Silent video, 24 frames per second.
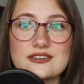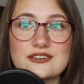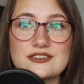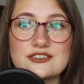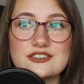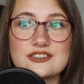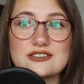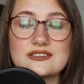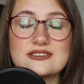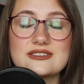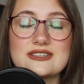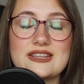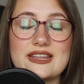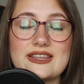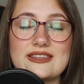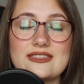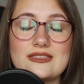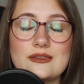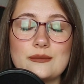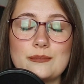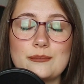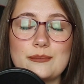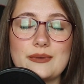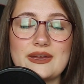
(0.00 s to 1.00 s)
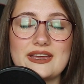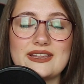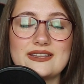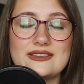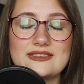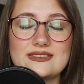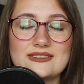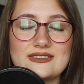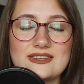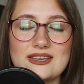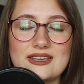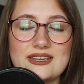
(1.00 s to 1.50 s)
just let the bad
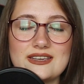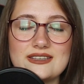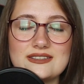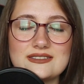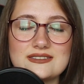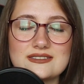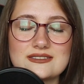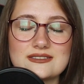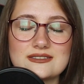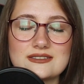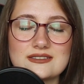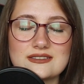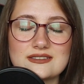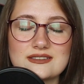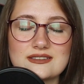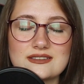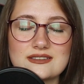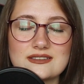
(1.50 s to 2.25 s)
days